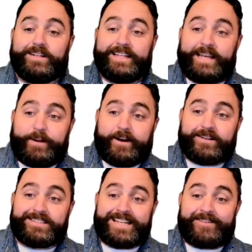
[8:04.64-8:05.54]
Liebherr
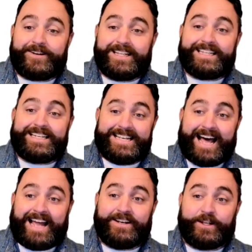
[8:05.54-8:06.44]
is definitely
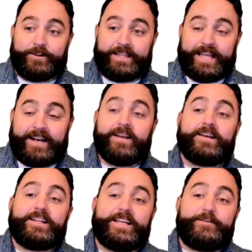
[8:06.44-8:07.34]
not doing that.
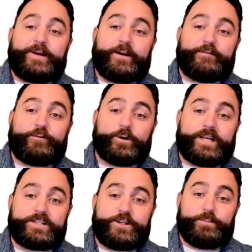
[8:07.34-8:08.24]
Liebherr and
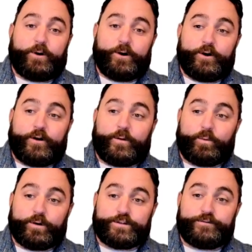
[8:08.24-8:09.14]
Fortescue partner on the
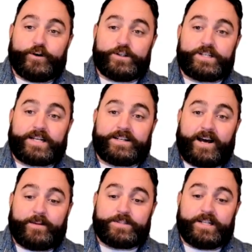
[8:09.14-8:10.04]
world's first
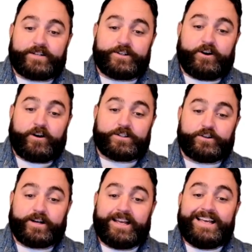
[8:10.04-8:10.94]
autonomous electric haul
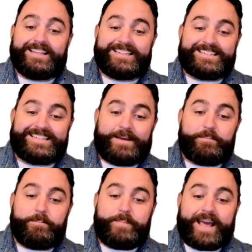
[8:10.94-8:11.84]
truck. This is a
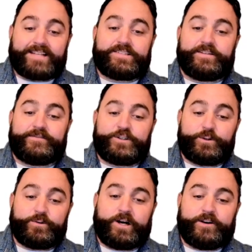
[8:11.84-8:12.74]
massive
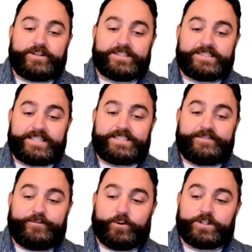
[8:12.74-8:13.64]

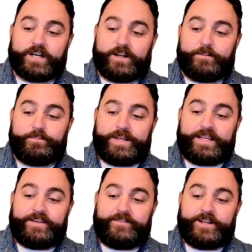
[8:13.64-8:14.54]
264-ton
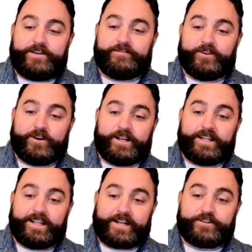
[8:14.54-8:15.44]
BEV-converted
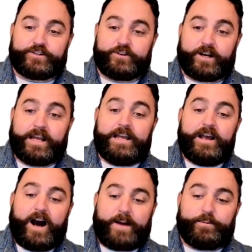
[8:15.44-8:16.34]
electric truck
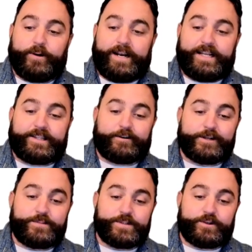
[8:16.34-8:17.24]
operating at the
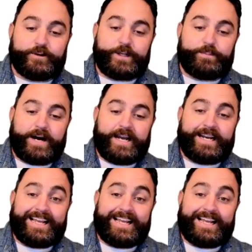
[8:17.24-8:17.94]
Christmas Creek mine